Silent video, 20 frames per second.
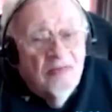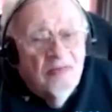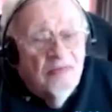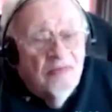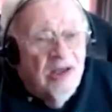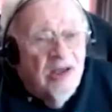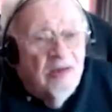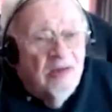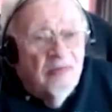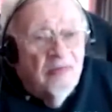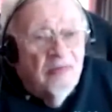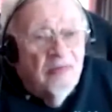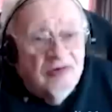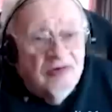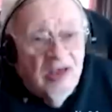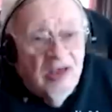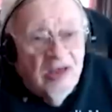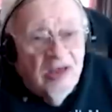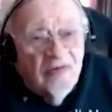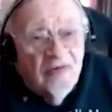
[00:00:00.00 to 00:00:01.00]
by the
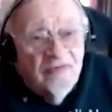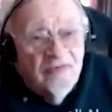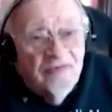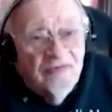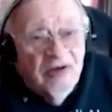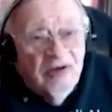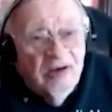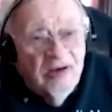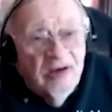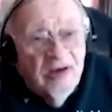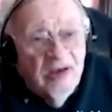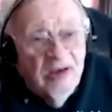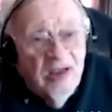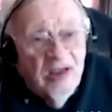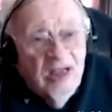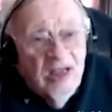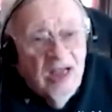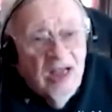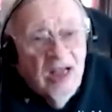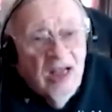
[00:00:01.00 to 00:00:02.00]
Marciano.
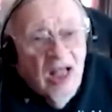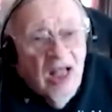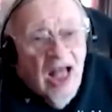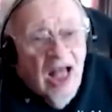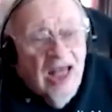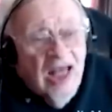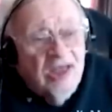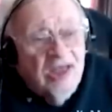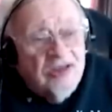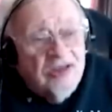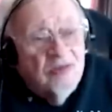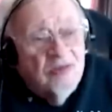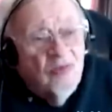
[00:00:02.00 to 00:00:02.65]
I asked him